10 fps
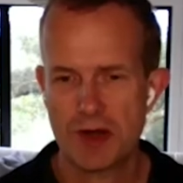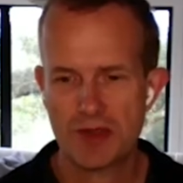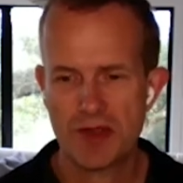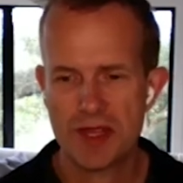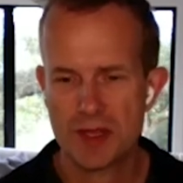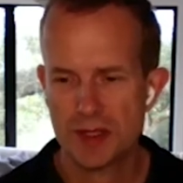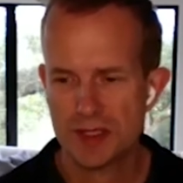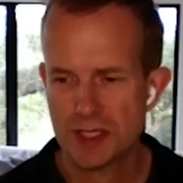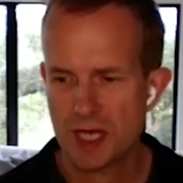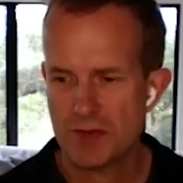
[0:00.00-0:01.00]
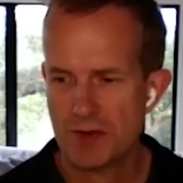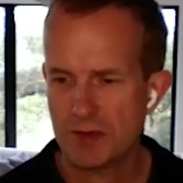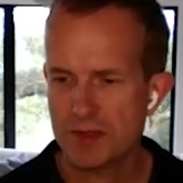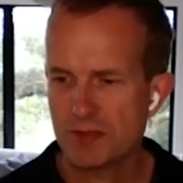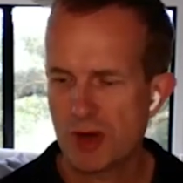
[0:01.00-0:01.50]
you know i think at the
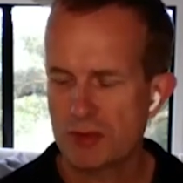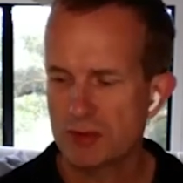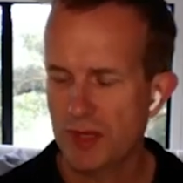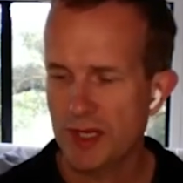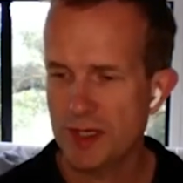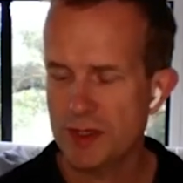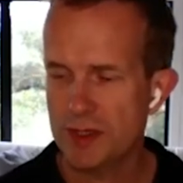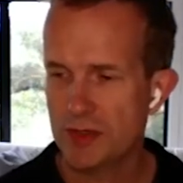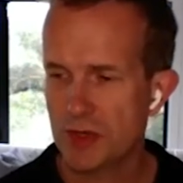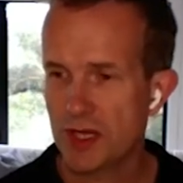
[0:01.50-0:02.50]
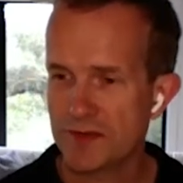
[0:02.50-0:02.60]
time i was probably